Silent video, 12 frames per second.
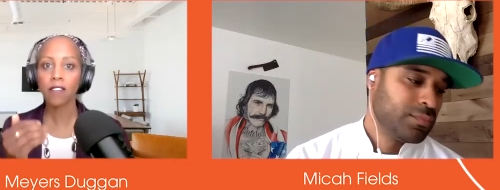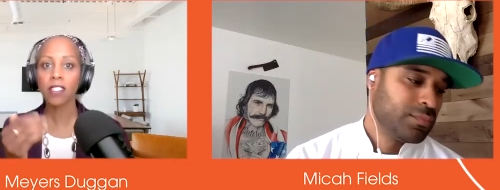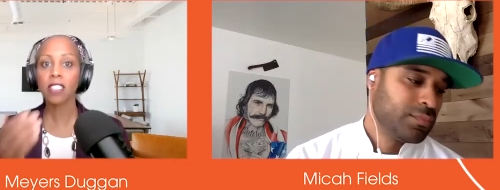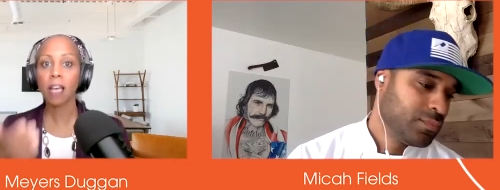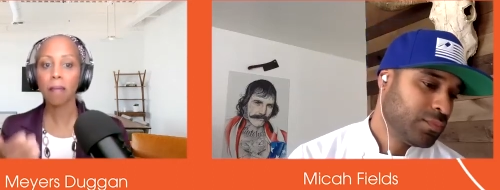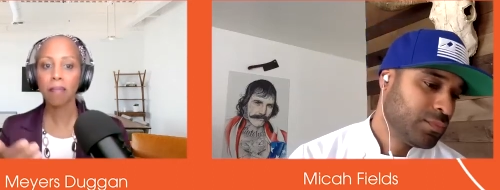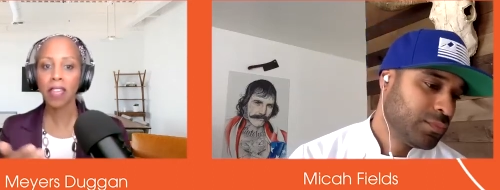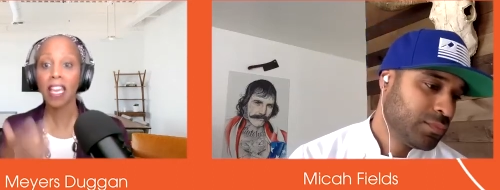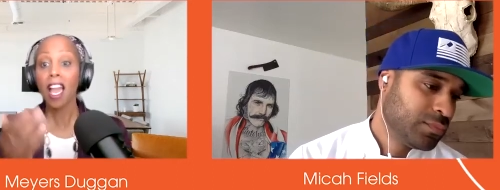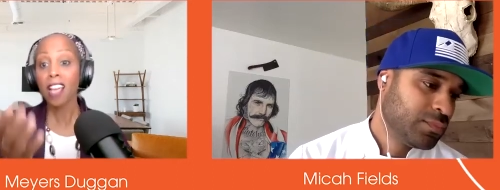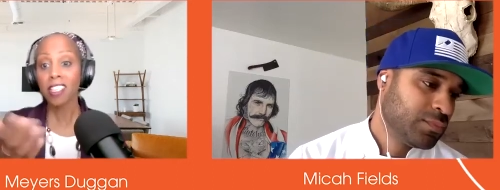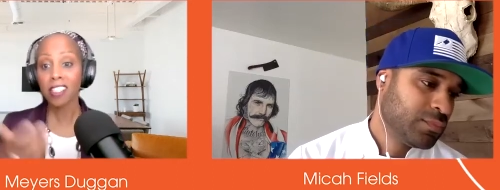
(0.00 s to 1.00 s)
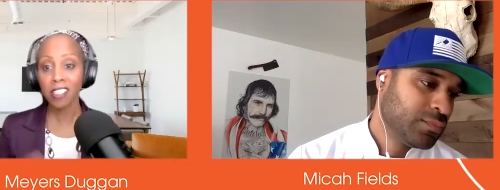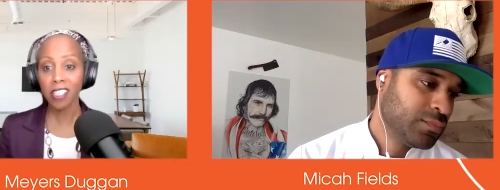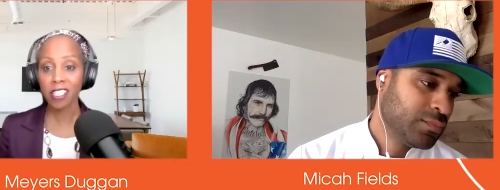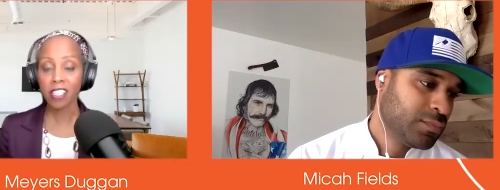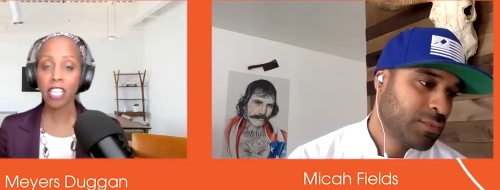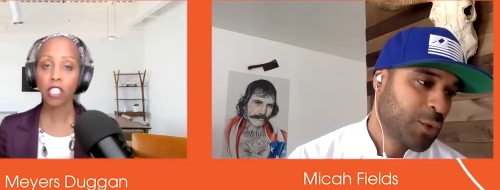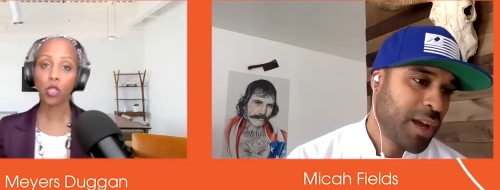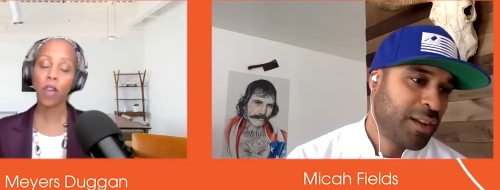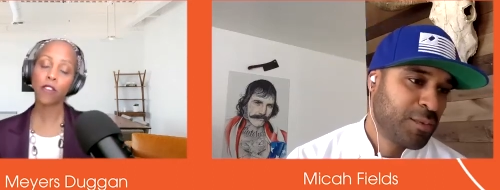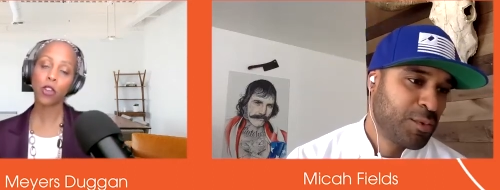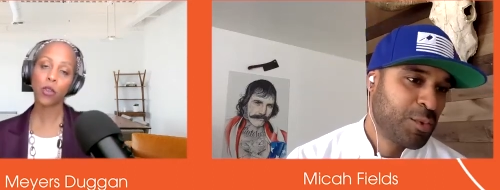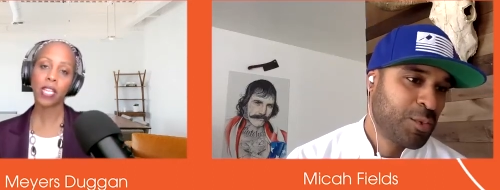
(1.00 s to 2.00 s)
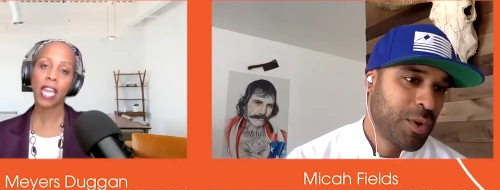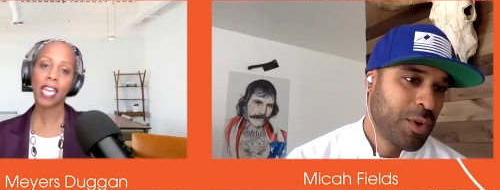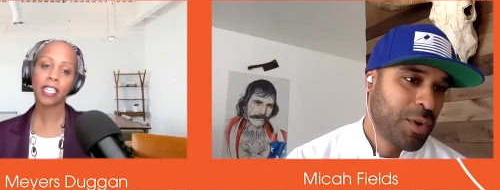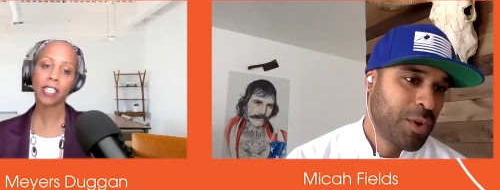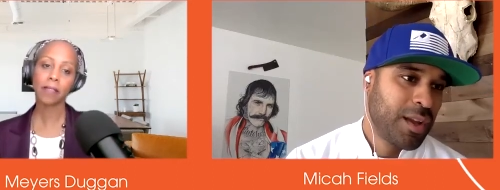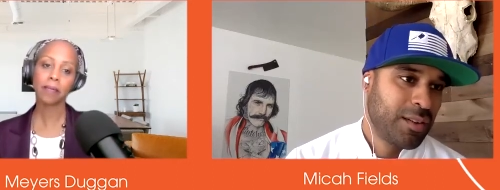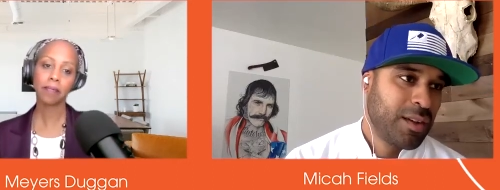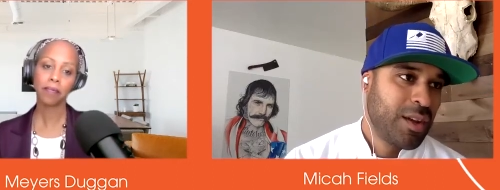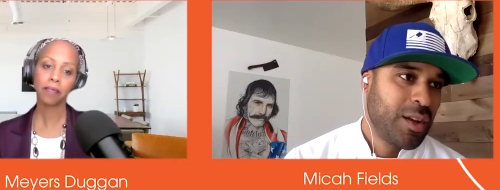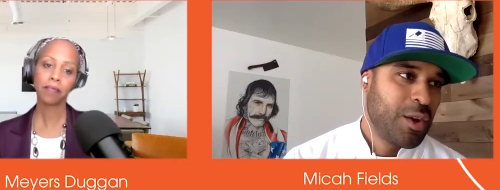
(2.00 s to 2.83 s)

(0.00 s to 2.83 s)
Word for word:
Speaker 1: something mm, mm, that you right, have created. Right.